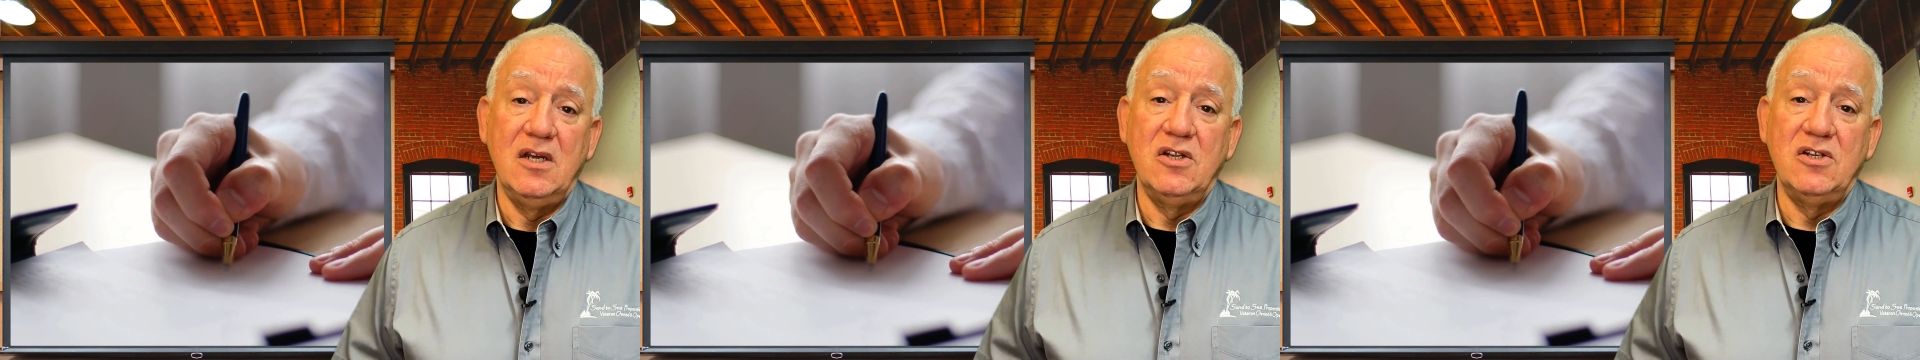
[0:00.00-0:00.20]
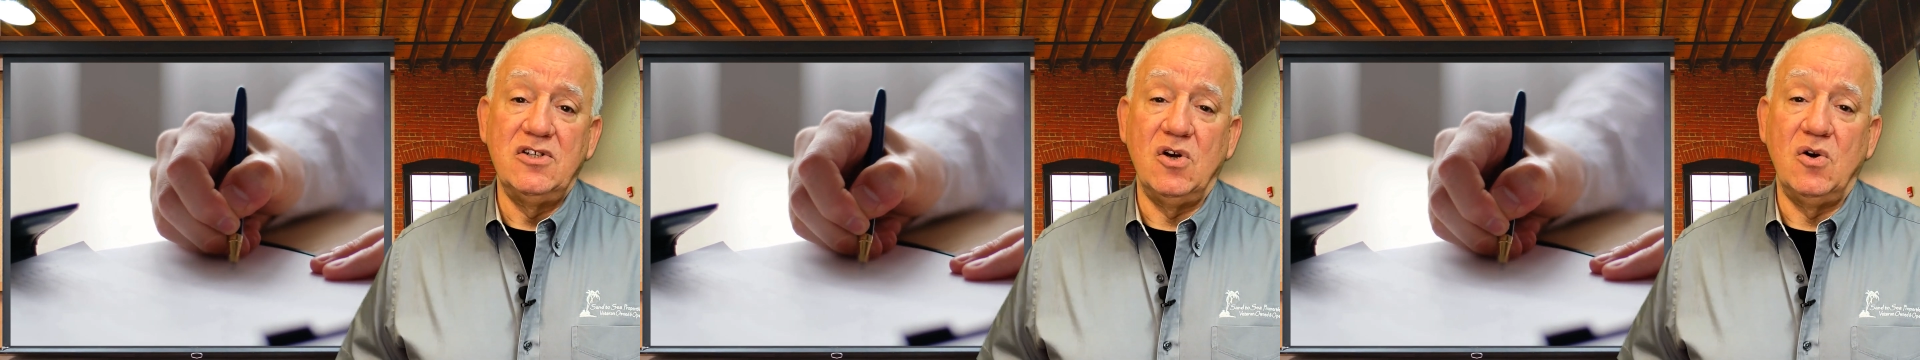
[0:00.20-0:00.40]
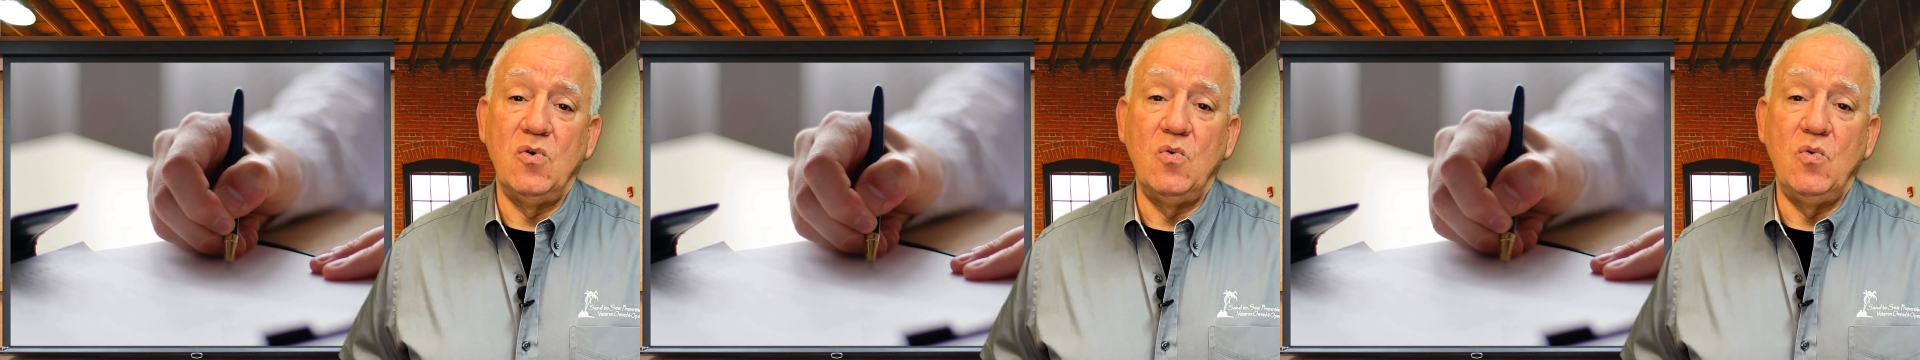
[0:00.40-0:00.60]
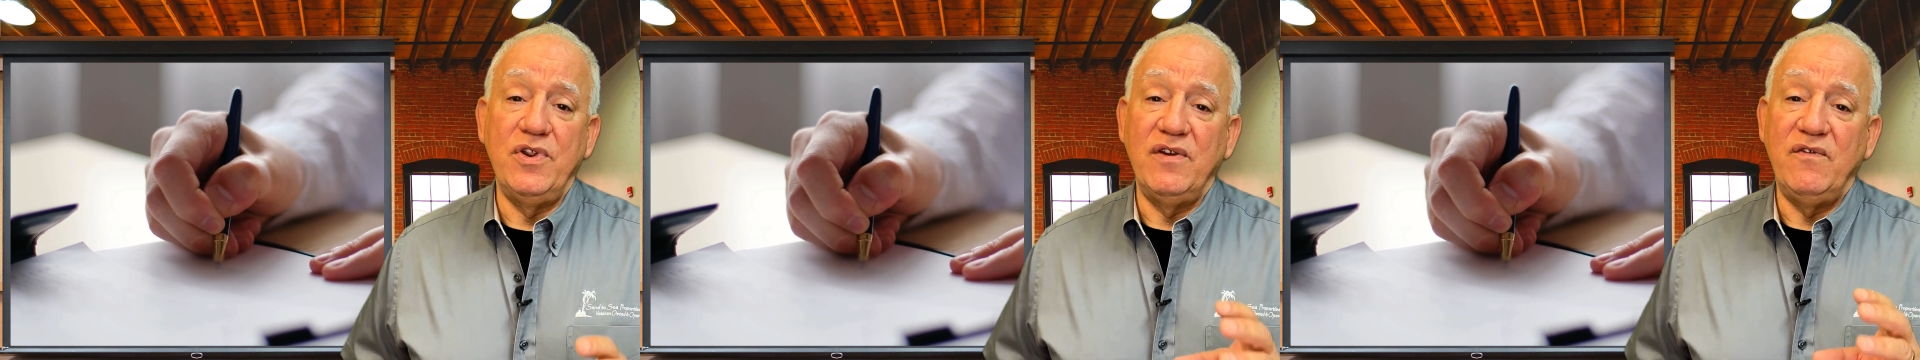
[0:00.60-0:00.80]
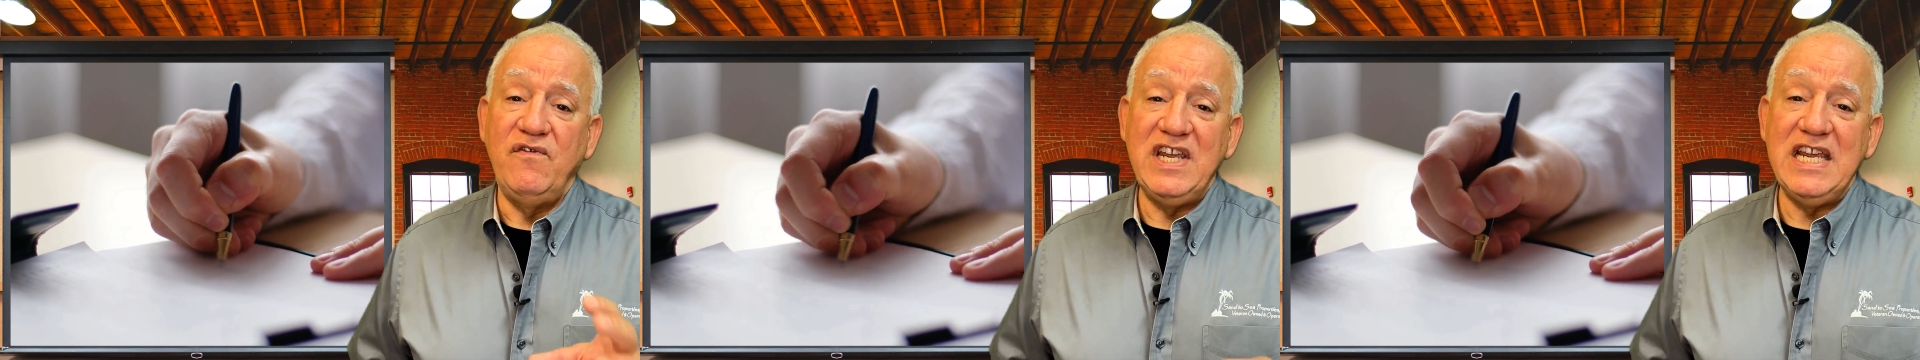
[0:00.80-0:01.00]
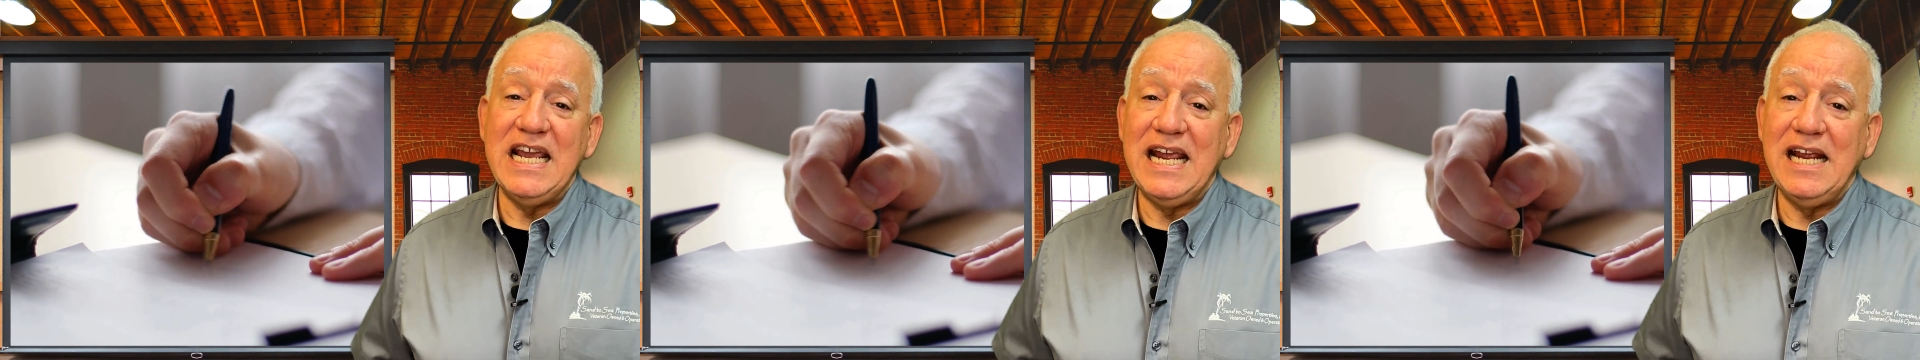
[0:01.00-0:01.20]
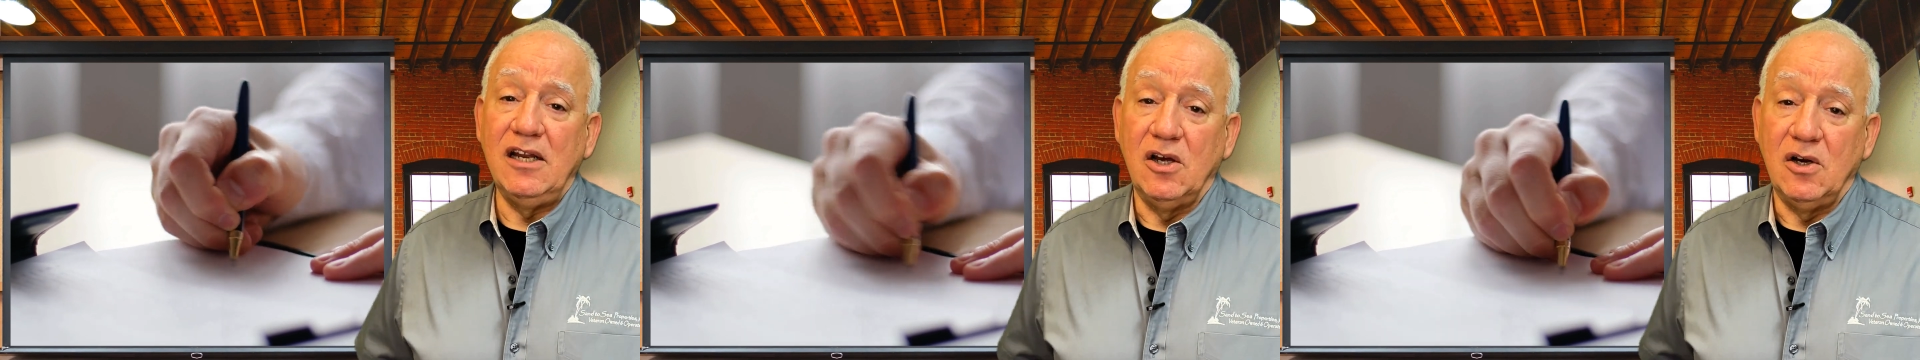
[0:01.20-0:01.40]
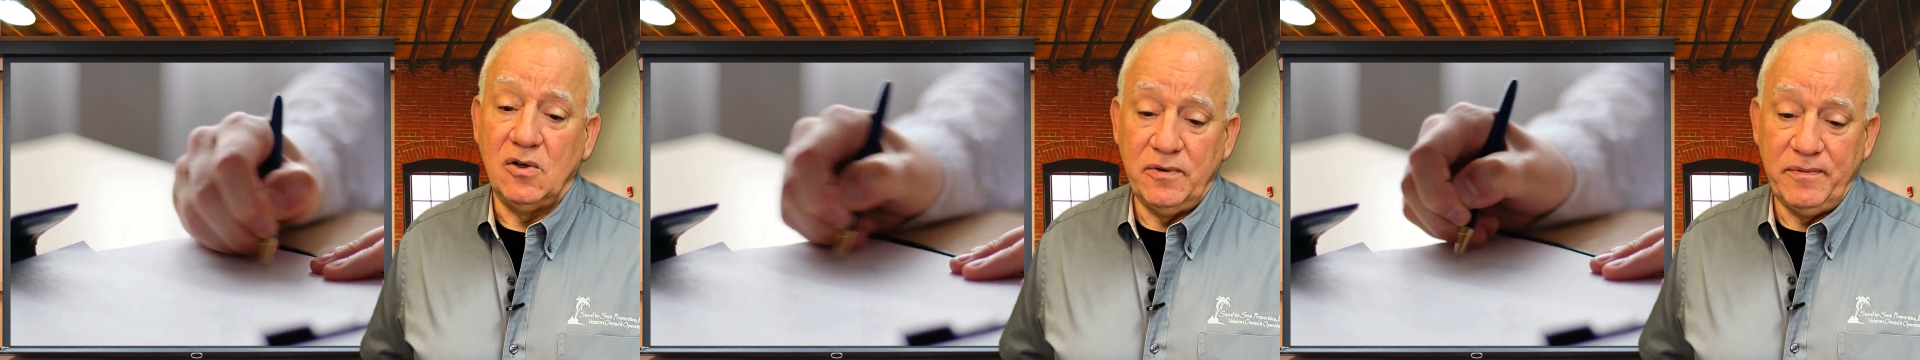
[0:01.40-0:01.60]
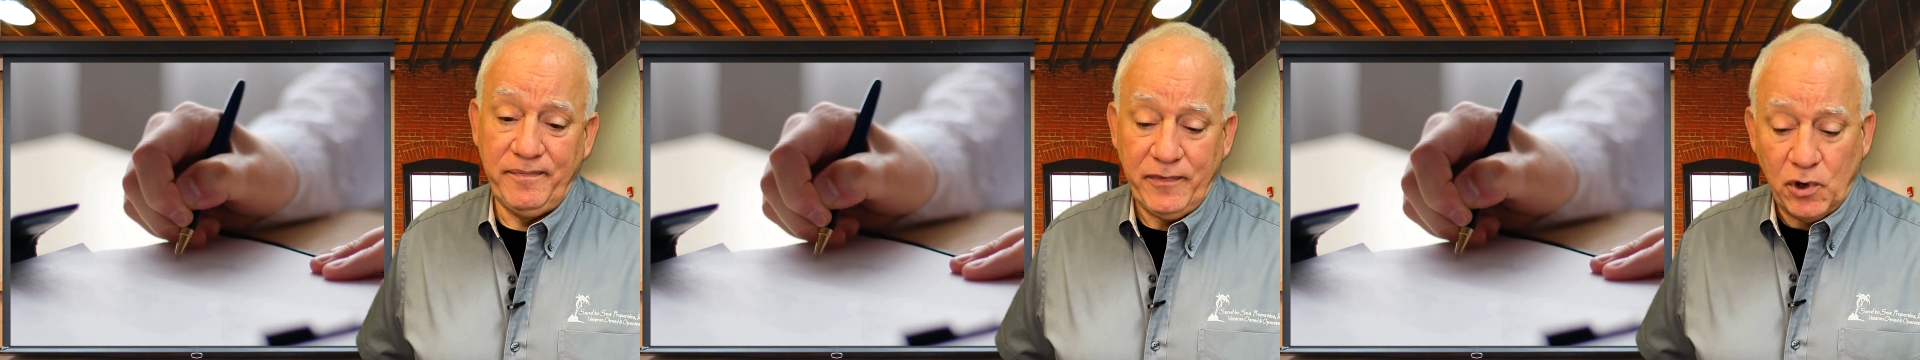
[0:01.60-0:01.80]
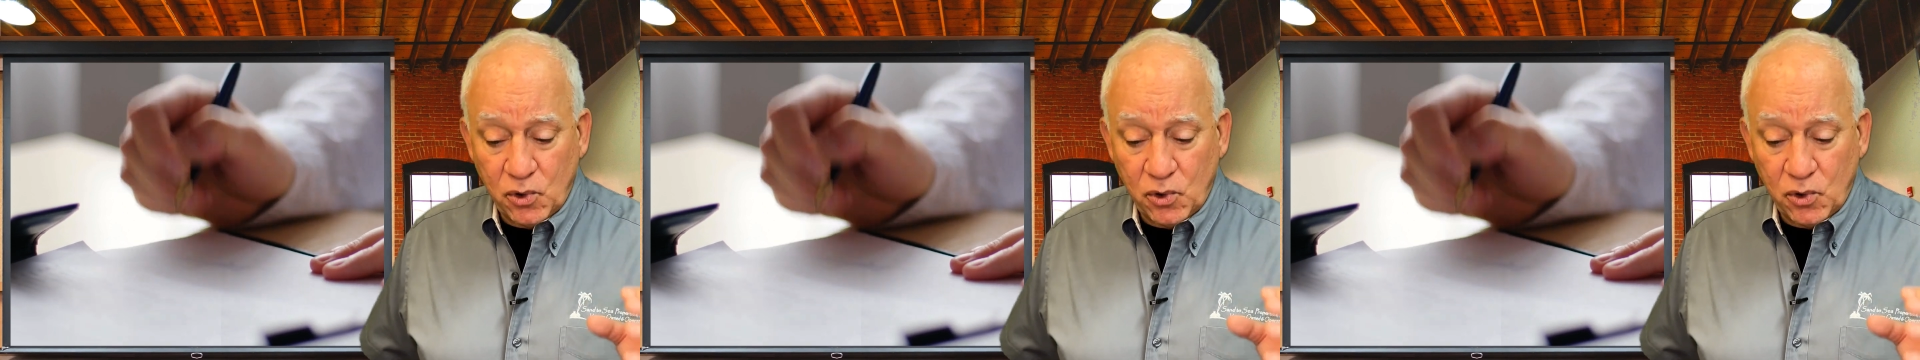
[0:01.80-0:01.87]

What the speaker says: So with a VA loan,